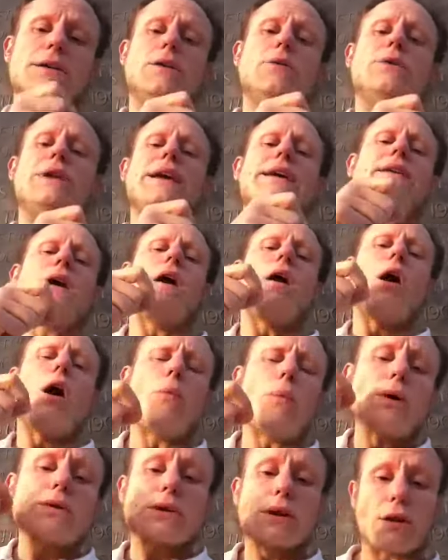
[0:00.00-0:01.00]
You need
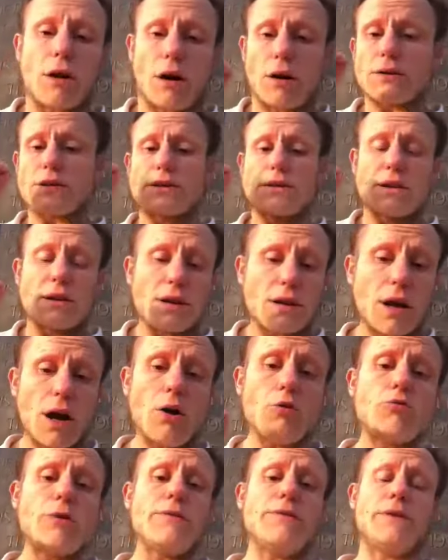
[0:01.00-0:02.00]
almost constant
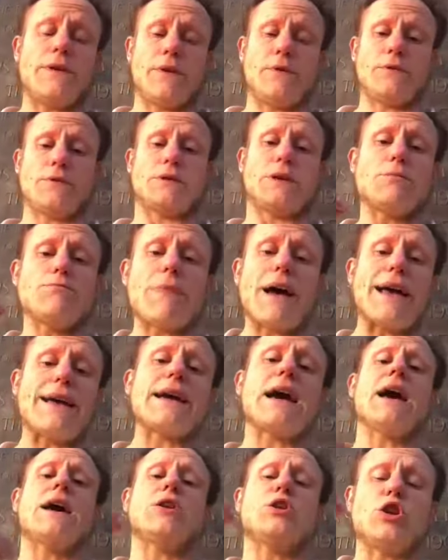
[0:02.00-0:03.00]
code reviews to
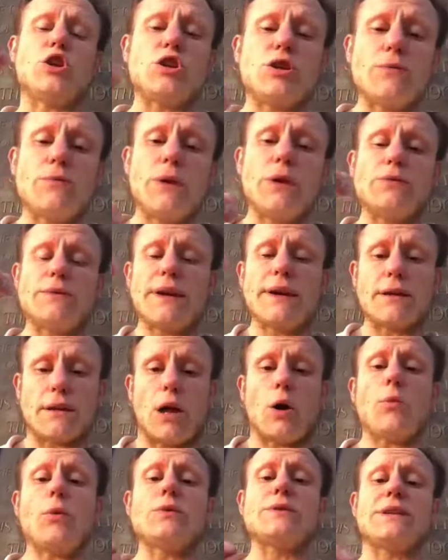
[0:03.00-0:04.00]
make distributed
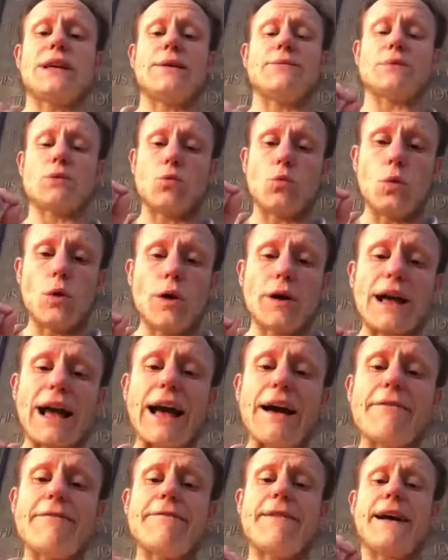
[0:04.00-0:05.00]
global teams work
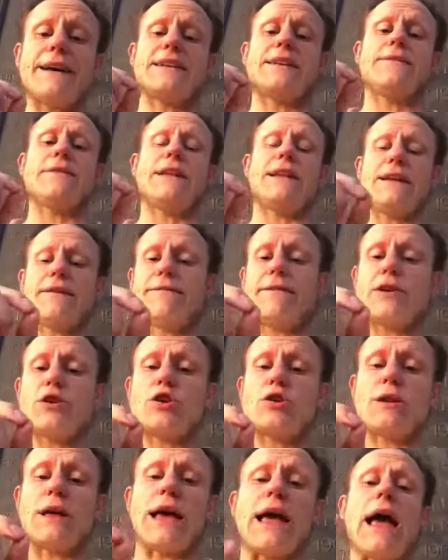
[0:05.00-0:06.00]
effectively and
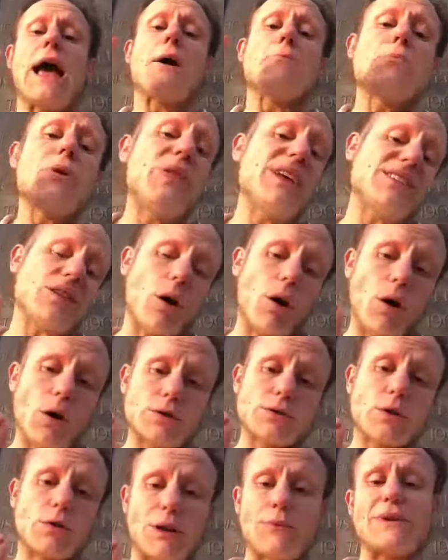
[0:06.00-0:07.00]
efficiently, but this
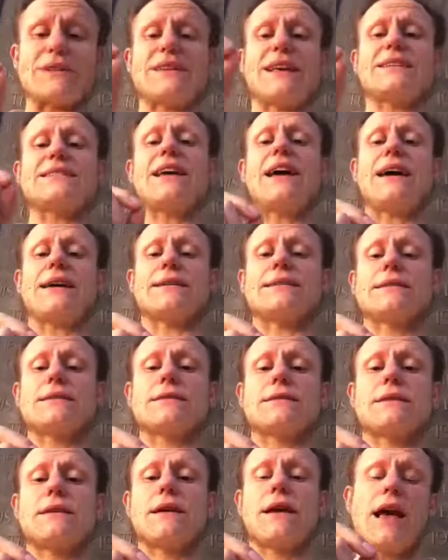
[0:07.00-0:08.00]
also limits their size.